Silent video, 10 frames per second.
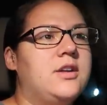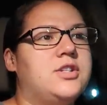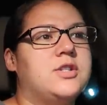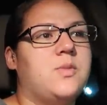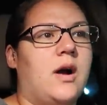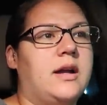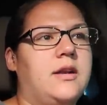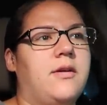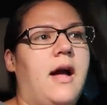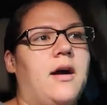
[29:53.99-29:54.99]
She's
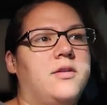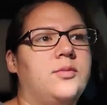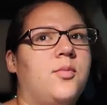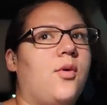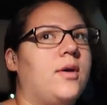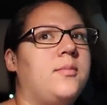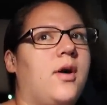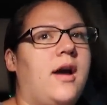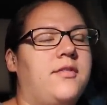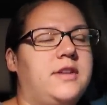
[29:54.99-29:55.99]
walking around more and
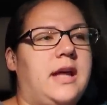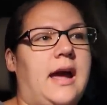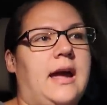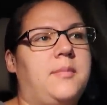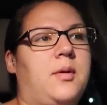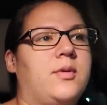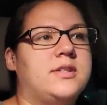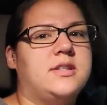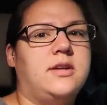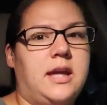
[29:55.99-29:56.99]
more every day, but we're
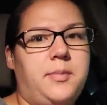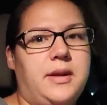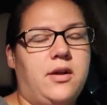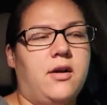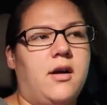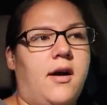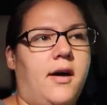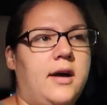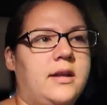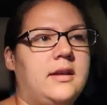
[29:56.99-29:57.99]
still keeping her
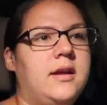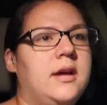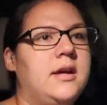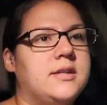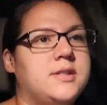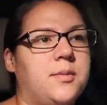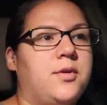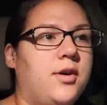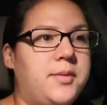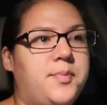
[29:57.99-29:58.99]
on some
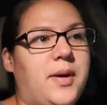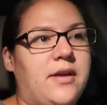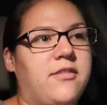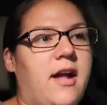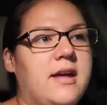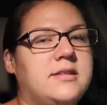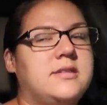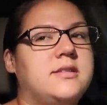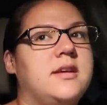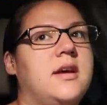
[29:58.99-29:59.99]
good bed rest,
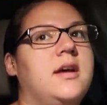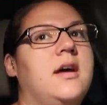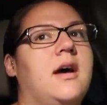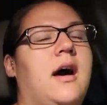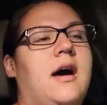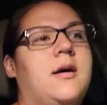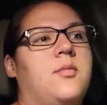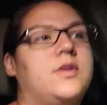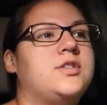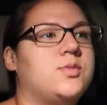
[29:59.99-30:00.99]

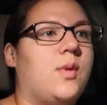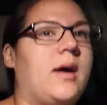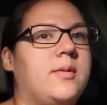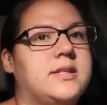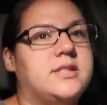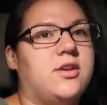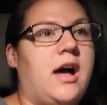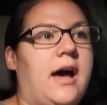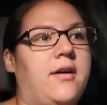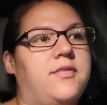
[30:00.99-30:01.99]
which is why we still
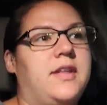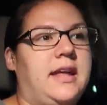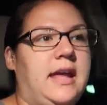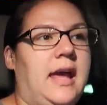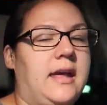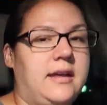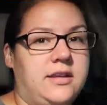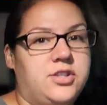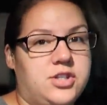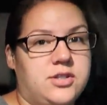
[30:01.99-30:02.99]
have the
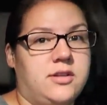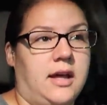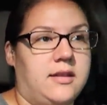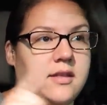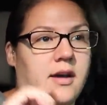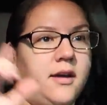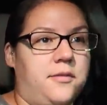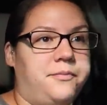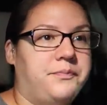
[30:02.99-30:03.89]
cage, like the